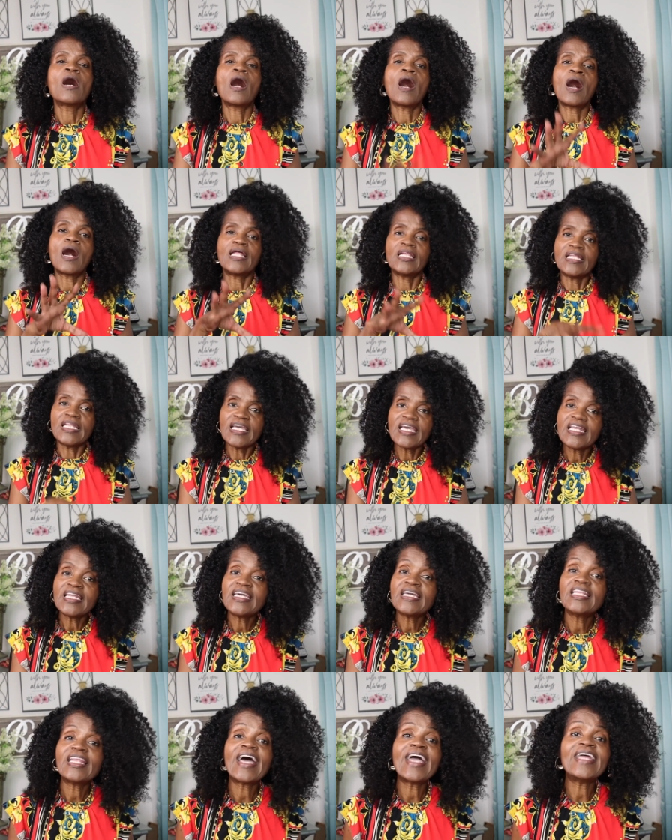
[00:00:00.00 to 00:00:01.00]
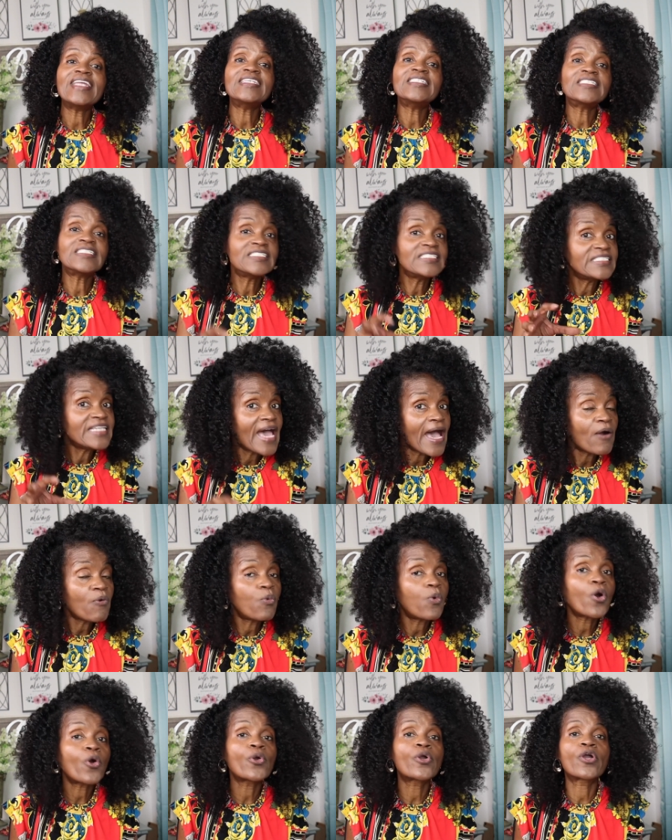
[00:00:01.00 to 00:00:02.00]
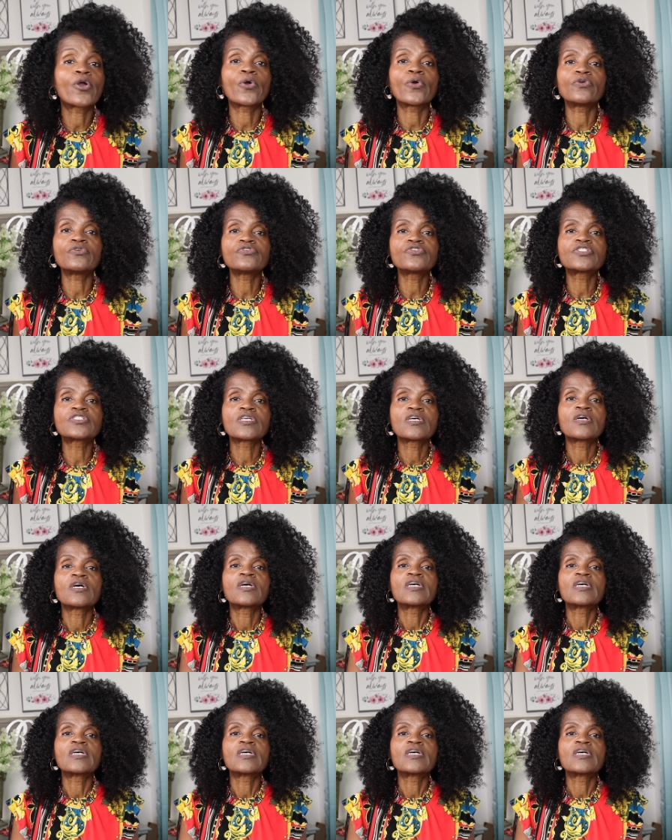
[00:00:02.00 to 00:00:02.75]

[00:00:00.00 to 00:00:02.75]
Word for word: uh, Leading Ladies Networkers